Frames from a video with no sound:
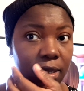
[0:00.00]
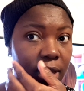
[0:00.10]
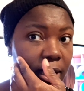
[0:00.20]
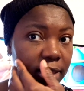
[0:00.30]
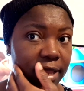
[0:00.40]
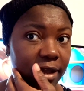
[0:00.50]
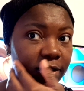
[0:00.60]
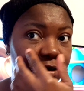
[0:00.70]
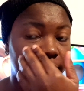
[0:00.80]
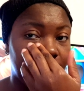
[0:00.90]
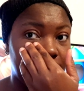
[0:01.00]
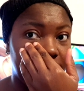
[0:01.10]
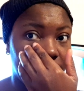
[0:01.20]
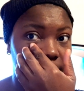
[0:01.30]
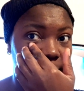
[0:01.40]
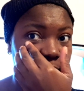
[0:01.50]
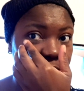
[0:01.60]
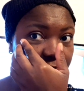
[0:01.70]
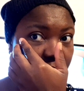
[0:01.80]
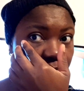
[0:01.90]
Thank God, to this man
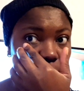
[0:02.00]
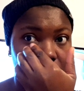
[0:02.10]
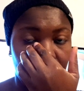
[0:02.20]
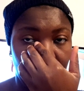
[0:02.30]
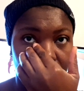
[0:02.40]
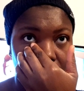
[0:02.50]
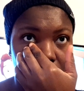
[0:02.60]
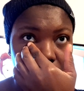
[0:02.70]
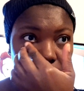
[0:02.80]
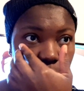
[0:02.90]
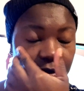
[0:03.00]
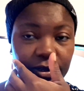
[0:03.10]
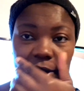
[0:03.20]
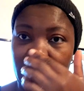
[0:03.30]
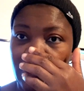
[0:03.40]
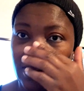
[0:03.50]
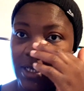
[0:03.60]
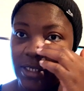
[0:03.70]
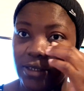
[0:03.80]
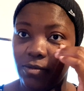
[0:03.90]
there is no, what do they call
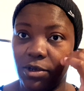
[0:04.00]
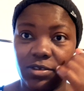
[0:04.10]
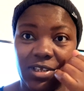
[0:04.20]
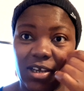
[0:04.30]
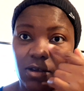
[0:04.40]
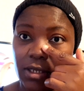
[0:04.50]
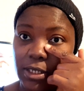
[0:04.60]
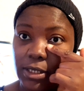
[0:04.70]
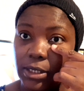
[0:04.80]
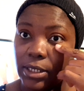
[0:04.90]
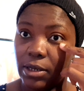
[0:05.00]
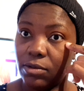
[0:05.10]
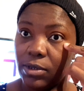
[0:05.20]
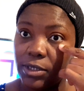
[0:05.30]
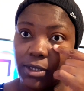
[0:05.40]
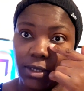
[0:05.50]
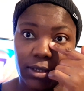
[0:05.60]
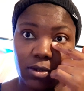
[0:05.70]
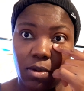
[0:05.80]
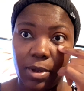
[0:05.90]
this thing that
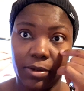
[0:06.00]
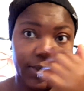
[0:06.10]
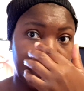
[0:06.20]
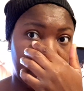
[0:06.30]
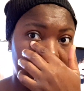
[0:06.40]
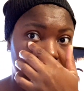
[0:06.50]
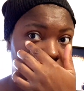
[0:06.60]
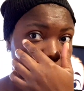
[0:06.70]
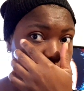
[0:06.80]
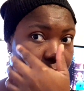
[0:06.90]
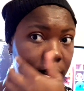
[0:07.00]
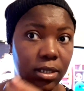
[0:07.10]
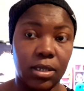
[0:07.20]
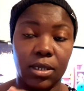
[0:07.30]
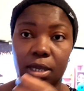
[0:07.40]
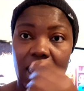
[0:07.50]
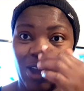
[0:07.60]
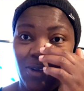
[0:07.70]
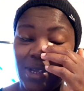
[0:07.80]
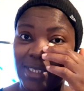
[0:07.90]
always come out here?
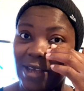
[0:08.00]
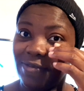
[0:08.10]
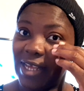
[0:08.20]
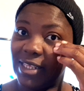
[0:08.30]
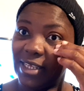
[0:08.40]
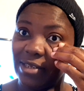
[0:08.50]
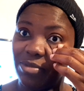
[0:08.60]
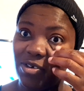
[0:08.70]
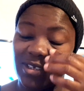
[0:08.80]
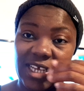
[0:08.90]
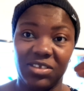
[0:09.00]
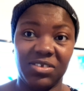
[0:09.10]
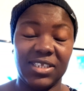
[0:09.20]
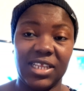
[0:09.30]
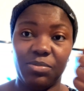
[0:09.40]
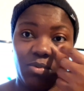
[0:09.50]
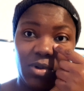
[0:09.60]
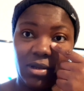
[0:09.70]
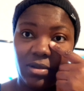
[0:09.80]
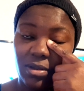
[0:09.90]
I always have that thing because I don't sleep
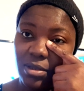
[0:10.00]
well.